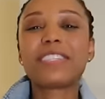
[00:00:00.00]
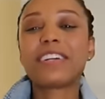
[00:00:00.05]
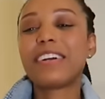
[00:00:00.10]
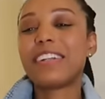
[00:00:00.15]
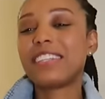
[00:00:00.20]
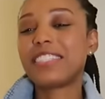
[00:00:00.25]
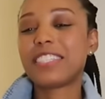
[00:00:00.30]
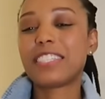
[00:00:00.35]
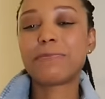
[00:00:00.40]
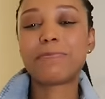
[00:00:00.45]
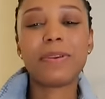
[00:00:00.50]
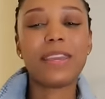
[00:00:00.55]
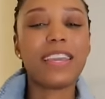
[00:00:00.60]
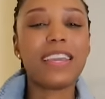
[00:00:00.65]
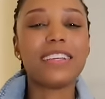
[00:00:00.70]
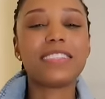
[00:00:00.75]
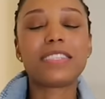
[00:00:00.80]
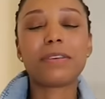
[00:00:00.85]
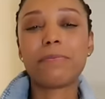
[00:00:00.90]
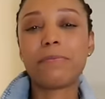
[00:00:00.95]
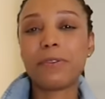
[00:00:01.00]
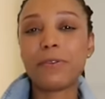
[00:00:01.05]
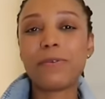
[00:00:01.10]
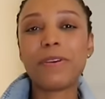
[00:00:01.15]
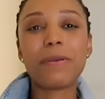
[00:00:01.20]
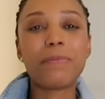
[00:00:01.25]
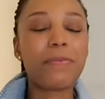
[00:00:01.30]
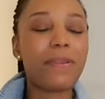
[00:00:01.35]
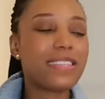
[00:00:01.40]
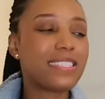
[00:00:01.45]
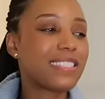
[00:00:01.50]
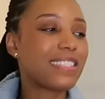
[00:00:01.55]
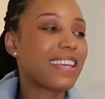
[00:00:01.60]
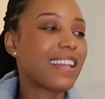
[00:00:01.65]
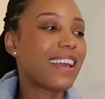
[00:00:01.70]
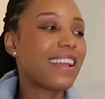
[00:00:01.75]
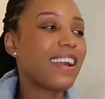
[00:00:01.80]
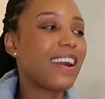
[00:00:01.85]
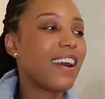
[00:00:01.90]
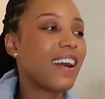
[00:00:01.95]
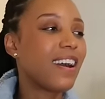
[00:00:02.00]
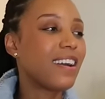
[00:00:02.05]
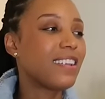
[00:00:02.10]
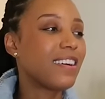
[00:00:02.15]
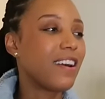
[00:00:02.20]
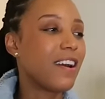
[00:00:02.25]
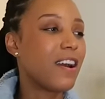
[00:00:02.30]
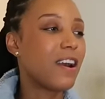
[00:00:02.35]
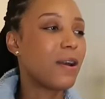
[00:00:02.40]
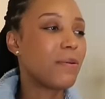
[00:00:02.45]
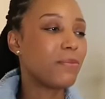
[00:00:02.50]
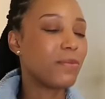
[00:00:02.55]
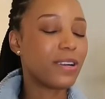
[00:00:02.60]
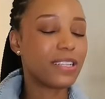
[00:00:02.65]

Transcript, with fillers: is going to just be some new end pieces that I got um,